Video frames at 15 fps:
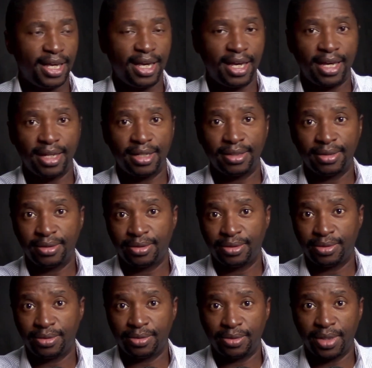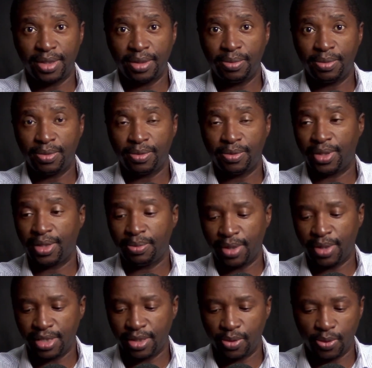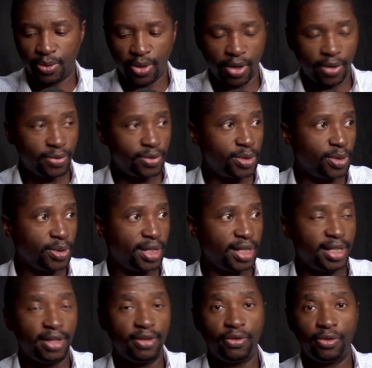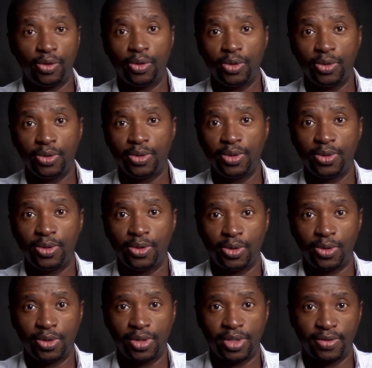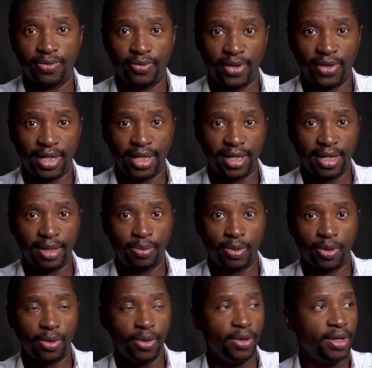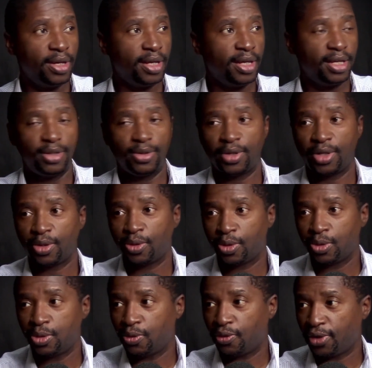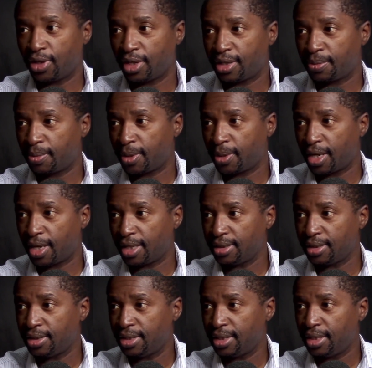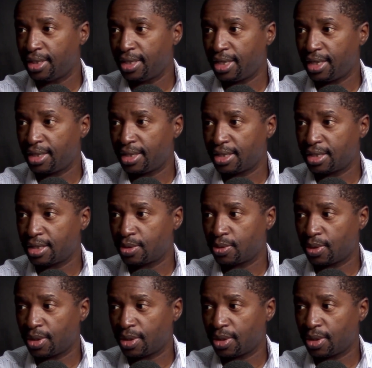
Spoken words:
And one basic way of doing it, if you do use Final Cut Pro, you can go to Final Cut, and this is